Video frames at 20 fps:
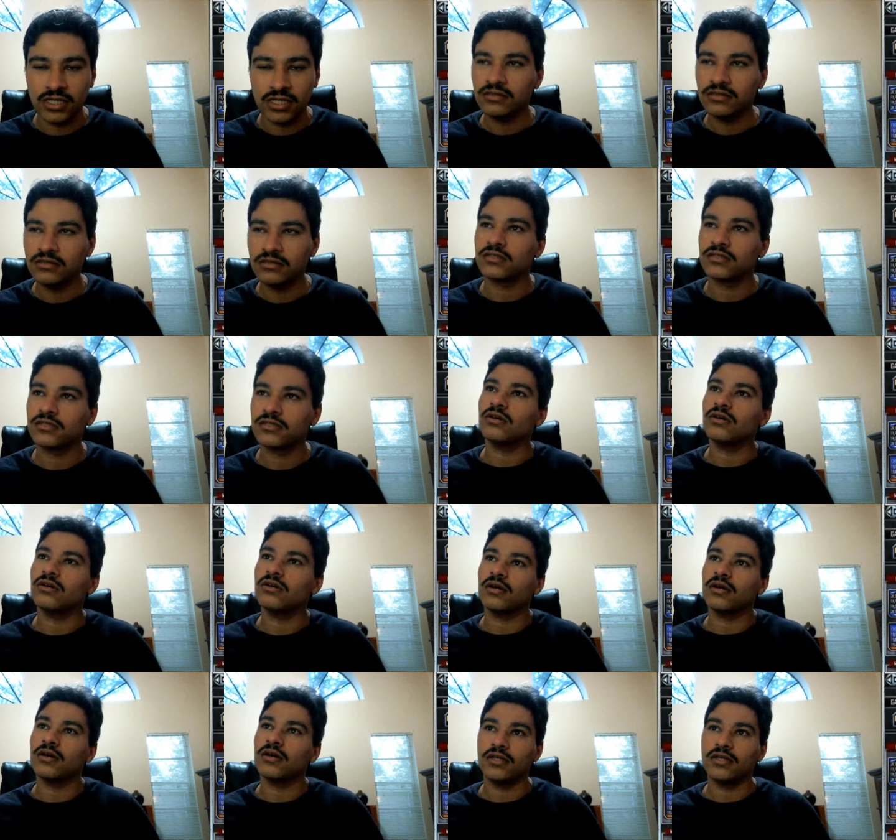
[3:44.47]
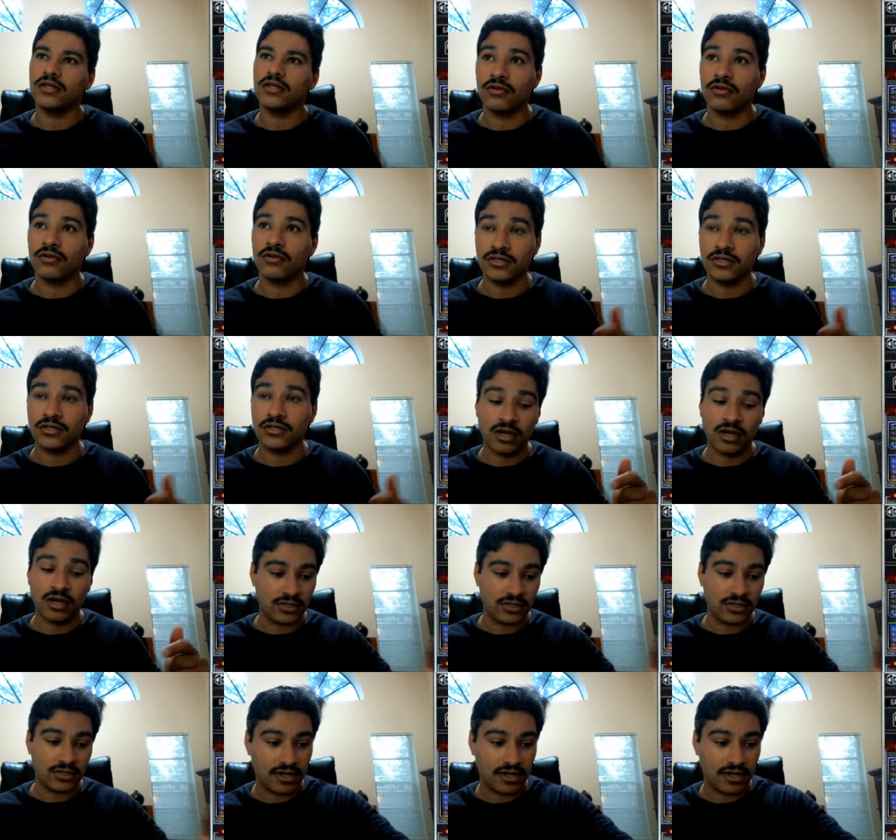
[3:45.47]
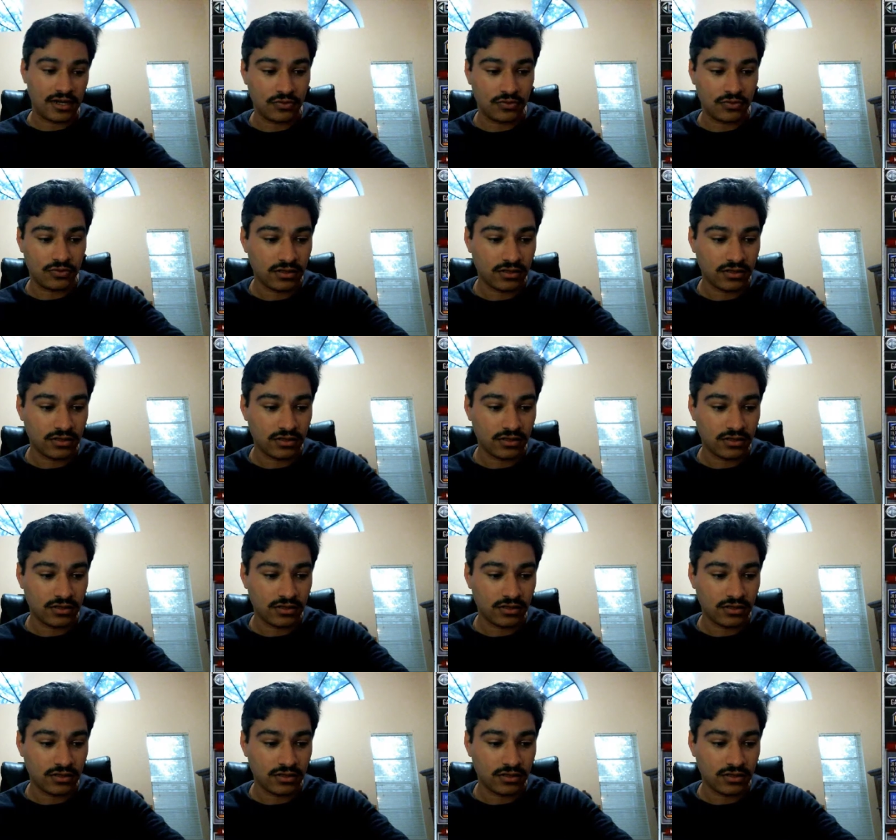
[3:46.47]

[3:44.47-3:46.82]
so uh, we did a good job with that as well.